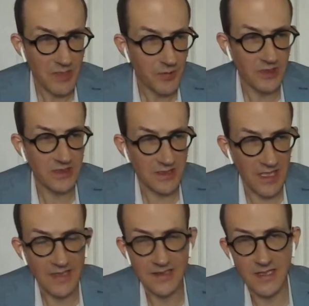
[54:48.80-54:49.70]
people are just
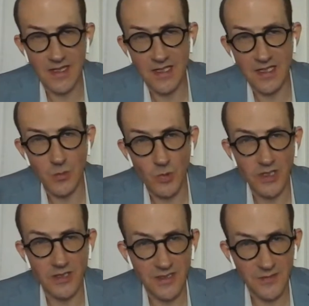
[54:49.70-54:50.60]
constantly thinking,
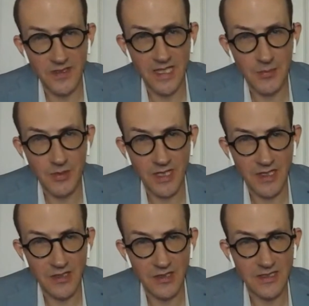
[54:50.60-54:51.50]
what are different
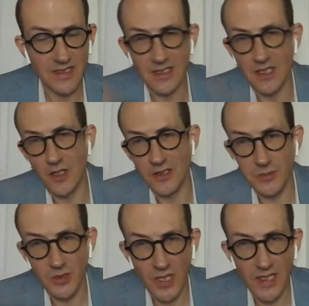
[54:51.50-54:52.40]
applications? I think
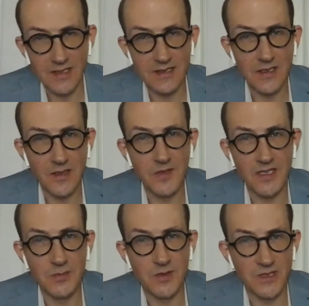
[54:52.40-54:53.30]
RWI, a
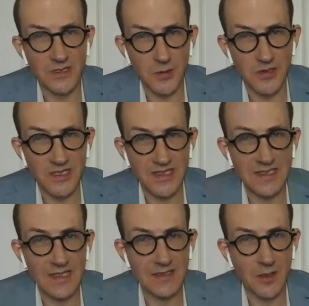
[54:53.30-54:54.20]
victim of its own
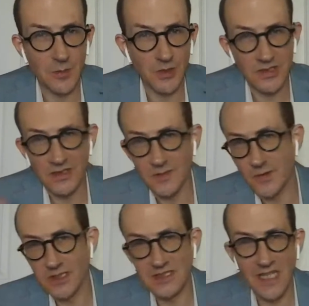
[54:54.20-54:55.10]
success almost in the
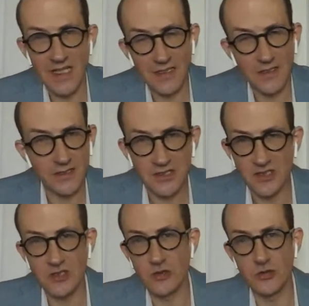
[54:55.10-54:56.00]
first 9 years,
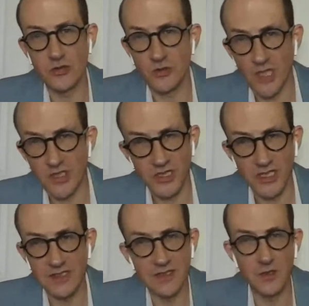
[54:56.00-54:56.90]
just
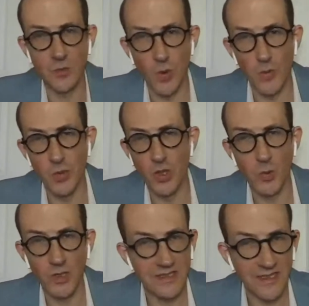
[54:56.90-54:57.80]
crushing it,
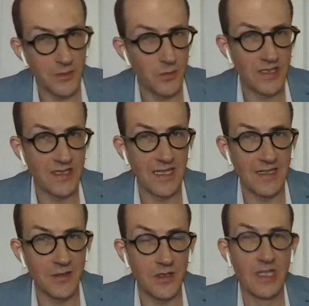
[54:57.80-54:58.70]
more work than anyone can
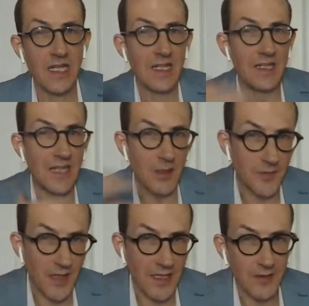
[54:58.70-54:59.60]
handle. Now,
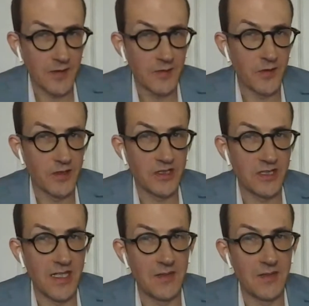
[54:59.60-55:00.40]
finally, for the first